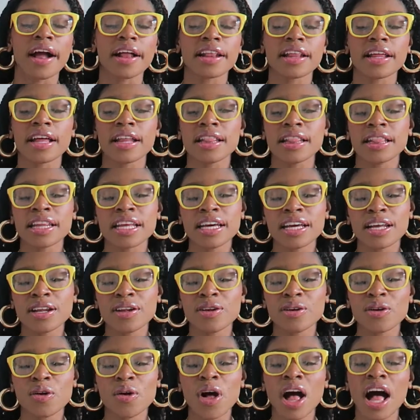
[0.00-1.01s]
the
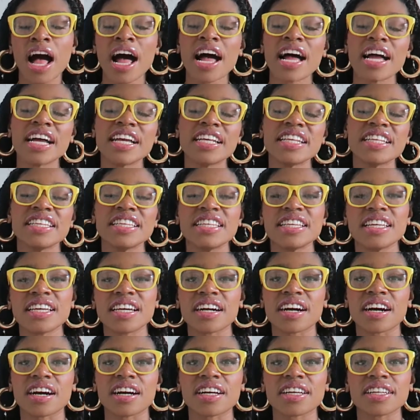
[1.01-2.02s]
little
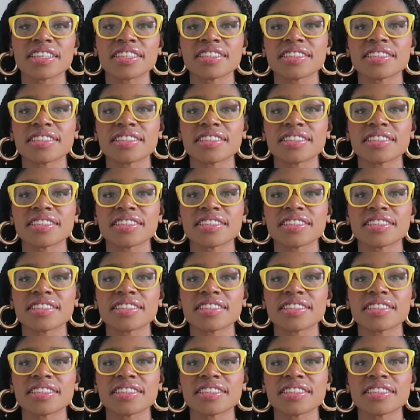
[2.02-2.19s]
Nikkahz.